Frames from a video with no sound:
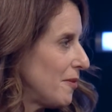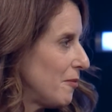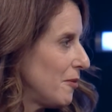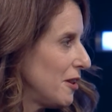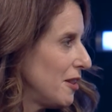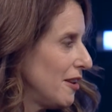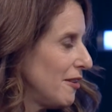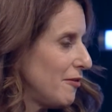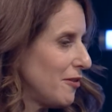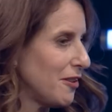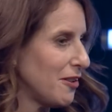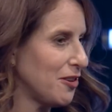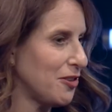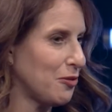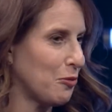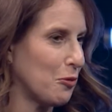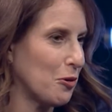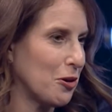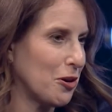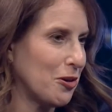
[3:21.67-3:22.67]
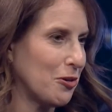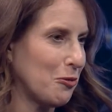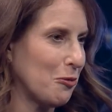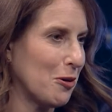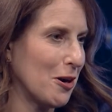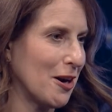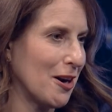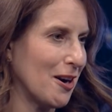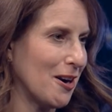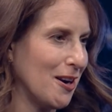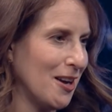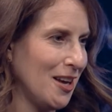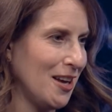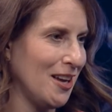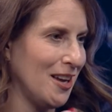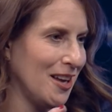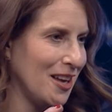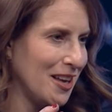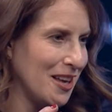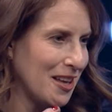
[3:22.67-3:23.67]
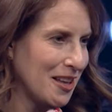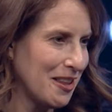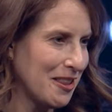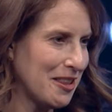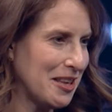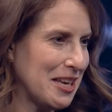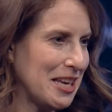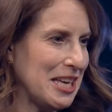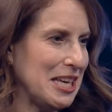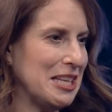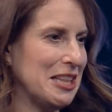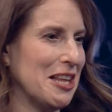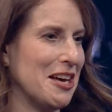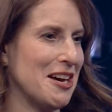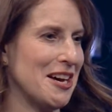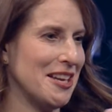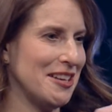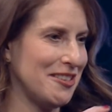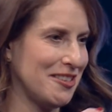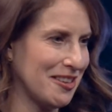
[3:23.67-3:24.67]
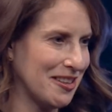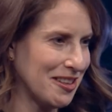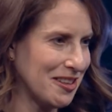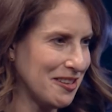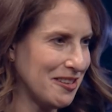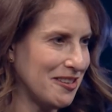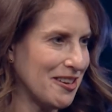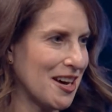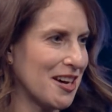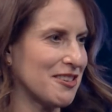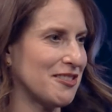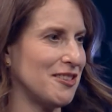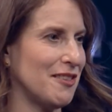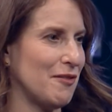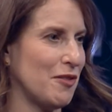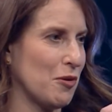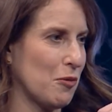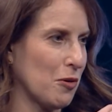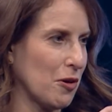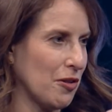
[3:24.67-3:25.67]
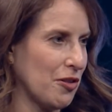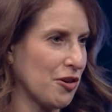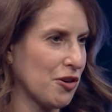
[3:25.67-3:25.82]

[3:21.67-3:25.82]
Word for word: And we live in this world where the Elons and the Zucks of the world,